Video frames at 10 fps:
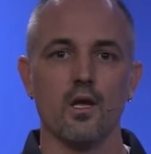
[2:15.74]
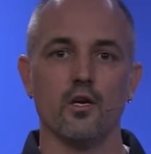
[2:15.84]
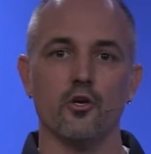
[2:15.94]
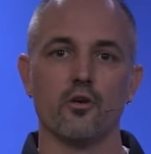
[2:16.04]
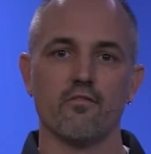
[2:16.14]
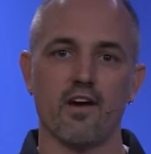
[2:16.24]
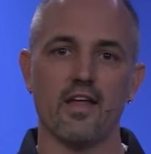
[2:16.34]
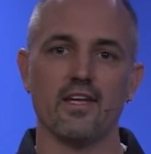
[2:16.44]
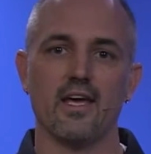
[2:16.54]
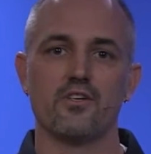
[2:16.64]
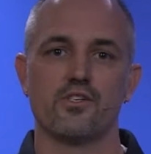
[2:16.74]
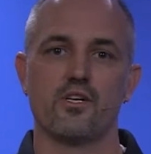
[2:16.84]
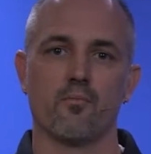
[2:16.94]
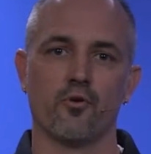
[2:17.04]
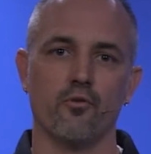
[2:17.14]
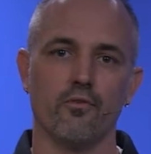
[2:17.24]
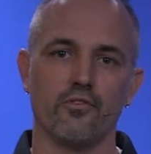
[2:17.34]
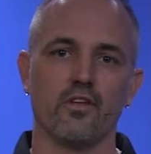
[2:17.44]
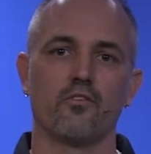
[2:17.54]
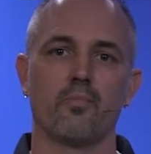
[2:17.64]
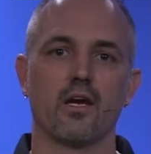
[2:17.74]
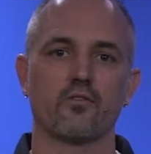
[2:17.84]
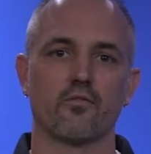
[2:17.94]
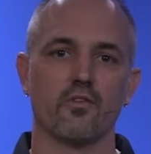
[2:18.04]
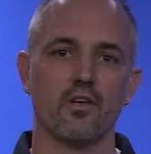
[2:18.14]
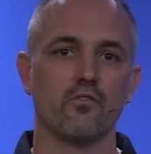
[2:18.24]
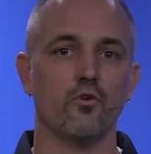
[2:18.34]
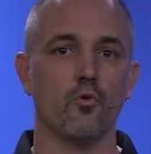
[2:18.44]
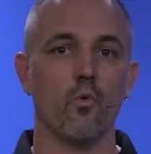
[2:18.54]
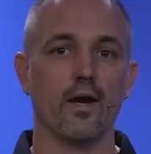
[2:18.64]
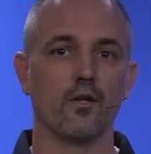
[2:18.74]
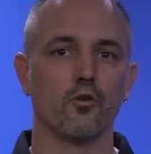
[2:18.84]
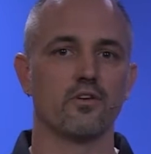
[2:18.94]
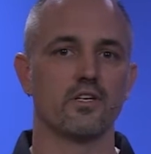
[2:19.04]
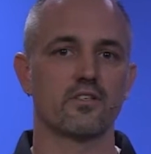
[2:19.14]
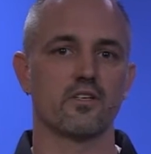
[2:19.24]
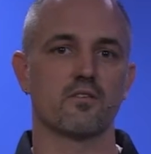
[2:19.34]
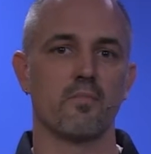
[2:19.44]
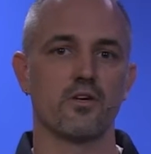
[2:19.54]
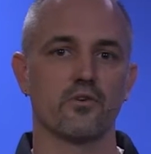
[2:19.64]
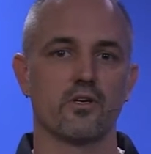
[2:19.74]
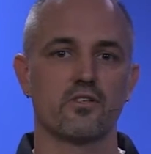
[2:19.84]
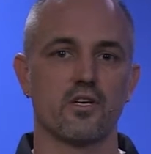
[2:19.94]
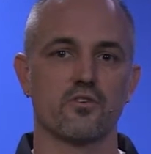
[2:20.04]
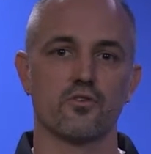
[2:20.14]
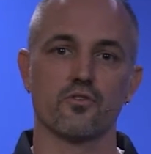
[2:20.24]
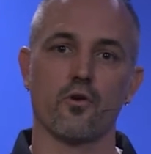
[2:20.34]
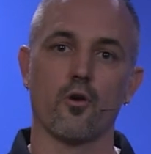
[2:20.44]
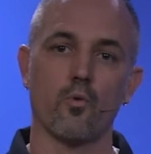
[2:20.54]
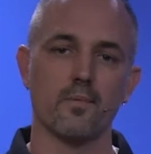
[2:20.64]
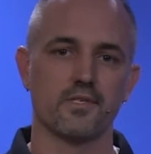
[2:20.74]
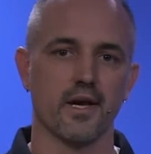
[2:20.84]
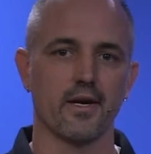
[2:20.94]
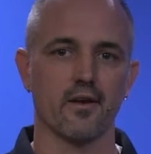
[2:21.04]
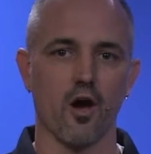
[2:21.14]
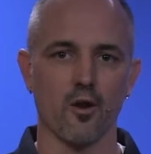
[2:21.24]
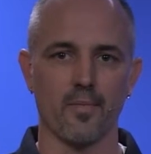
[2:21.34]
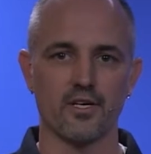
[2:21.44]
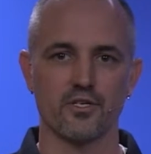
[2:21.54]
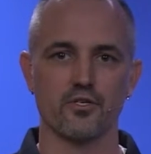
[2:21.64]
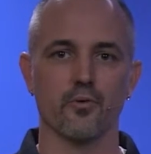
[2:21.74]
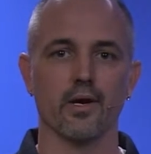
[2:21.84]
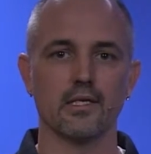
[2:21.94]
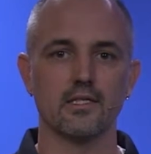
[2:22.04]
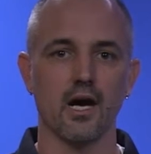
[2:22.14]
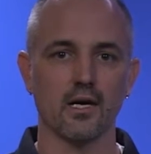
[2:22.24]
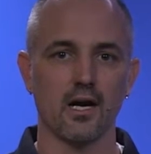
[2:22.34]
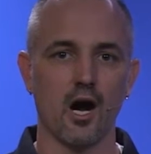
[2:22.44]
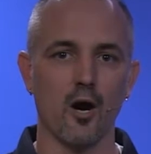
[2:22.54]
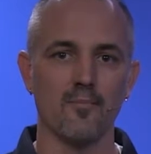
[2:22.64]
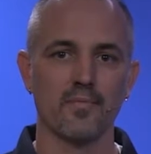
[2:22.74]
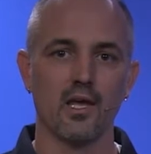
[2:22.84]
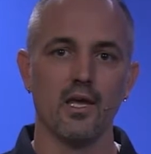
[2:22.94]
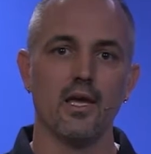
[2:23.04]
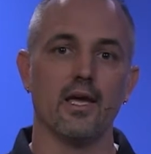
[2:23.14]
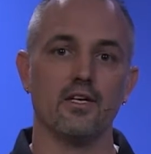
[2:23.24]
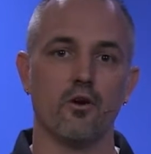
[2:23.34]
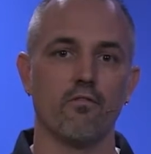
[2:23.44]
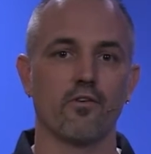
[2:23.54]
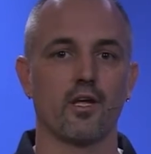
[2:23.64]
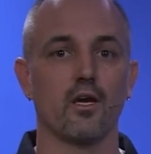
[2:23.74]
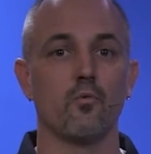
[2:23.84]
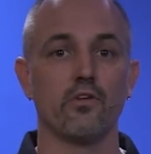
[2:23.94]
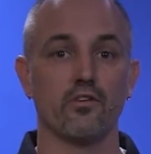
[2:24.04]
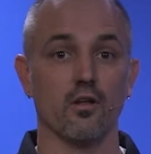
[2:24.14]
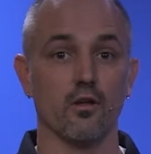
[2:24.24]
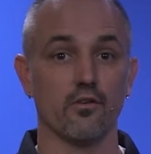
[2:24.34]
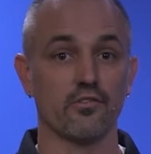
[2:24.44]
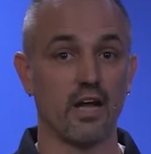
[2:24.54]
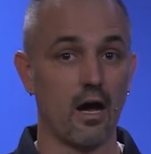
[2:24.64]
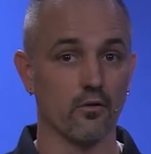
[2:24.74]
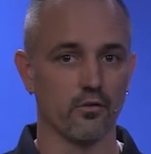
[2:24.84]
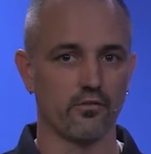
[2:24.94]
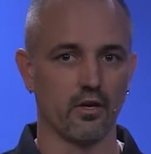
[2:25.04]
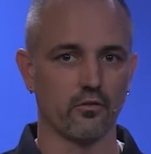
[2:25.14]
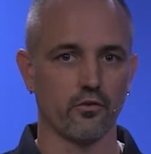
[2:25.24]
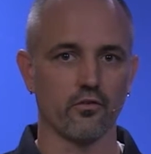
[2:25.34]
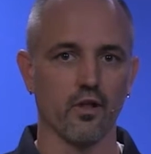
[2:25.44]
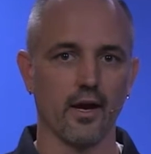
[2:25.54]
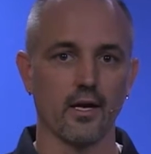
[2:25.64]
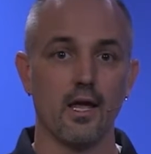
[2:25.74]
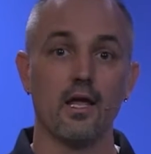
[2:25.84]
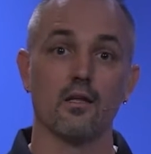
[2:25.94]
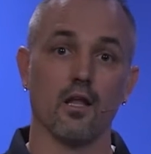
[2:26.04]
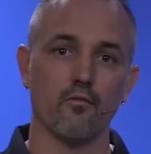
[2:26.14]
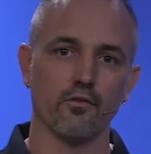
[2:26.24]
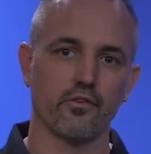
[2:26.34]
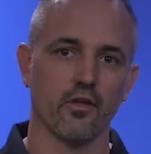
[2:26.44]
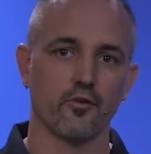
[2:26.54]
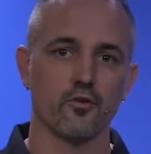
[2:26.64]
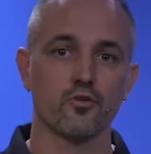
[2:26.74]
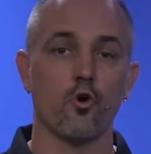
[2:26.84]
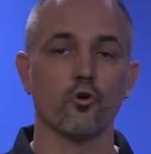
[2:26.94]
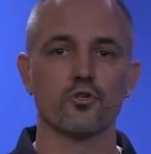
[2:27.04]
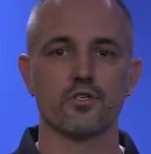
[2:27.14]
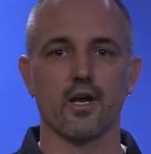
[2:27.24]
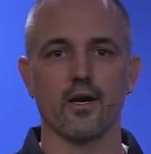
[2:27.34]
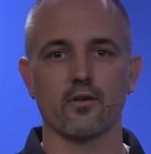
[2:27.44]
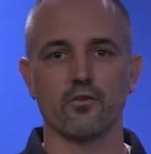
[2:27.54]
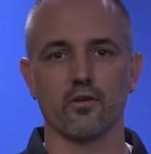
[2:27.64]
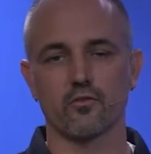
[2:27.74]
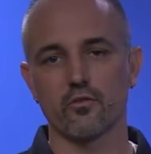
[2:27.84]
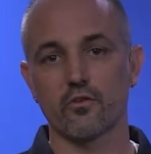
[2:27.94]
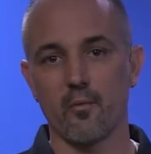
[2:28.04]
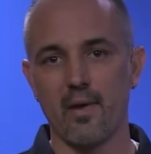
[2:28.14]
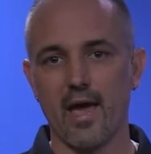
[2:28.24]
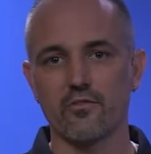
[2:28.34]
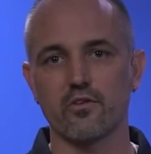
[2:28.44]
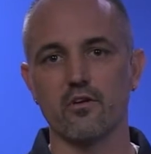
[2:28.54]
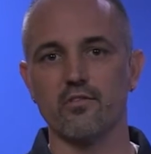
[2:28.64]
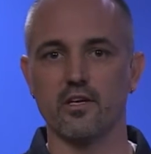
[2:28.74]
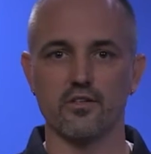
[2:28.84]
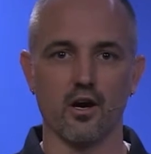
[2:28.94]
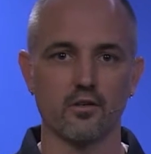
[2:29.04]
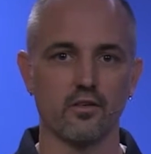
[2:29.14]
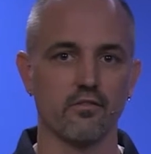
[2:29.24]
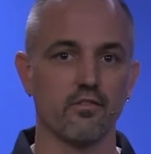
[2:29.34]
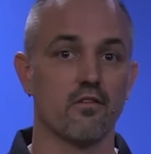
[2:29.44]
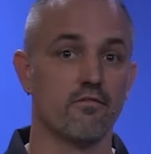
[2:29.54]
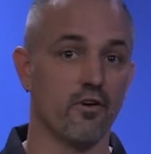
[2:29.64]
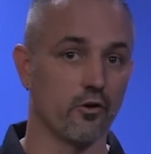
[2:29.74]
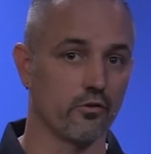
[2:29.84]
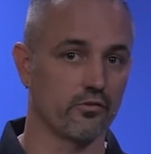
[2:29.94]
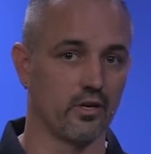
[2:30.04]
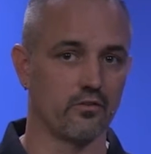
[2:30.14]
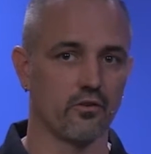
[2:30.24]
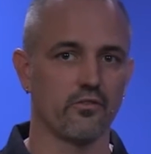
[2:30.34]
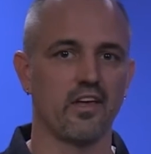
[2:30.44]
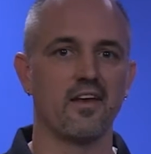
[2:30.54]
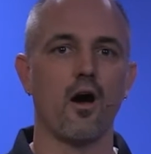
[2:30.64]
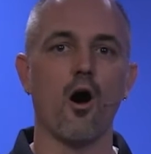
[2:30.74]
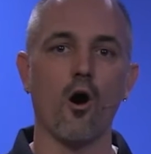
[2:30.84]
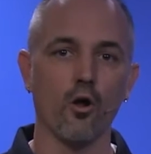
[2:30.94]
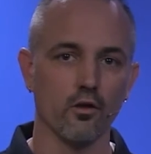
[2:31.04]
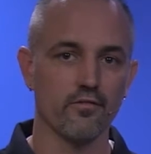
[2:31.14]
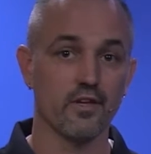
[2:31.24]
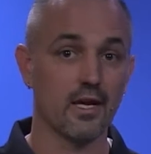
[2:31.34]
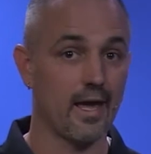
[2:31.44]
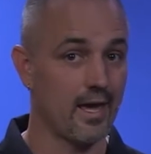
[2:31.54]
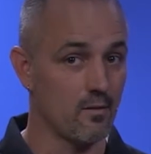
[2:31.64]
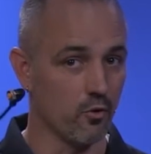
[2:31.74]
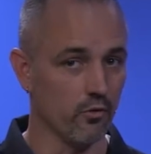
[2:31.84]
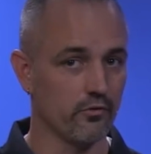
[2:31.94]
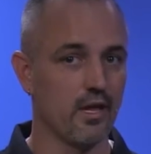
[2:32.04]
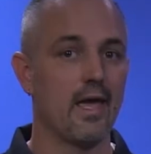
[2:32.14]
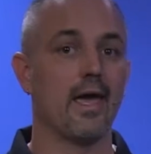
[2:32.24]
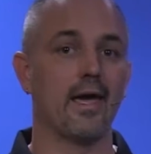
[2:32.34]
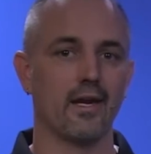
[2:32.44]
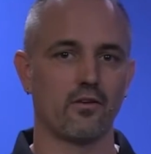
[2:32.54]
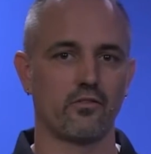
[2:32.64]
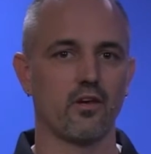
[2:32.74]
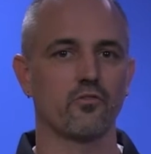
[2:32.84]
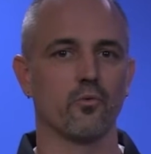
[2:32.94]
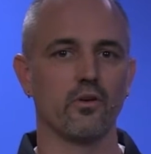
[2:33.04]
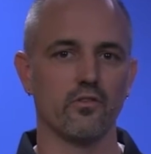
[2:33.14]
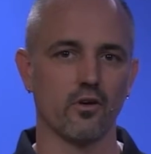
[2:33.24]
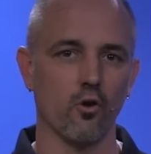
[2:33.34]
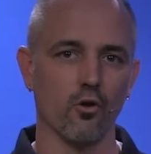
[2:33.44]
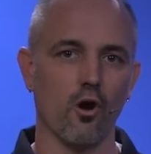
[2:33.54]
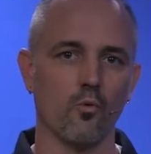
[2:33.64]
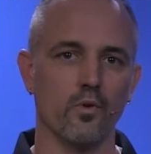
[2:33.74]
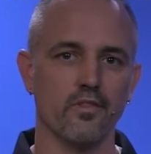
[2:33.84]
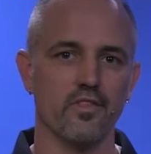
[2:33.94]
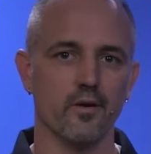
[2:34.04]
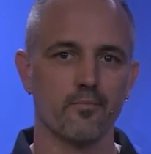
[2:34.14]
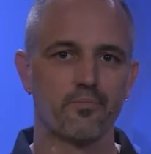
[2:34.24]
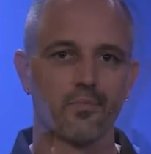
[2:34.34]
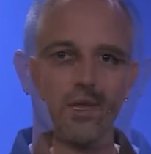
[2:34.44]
You can find the agency approvals and the specs for these new Wenglor distance measuring sensors on our website at automationdirect.com. And don't forget, we sell other styles of sensors like level sensors, ultrasonic sensors, capacitive, inductive, photo sensors, and all of the cables and accessories that go along with them.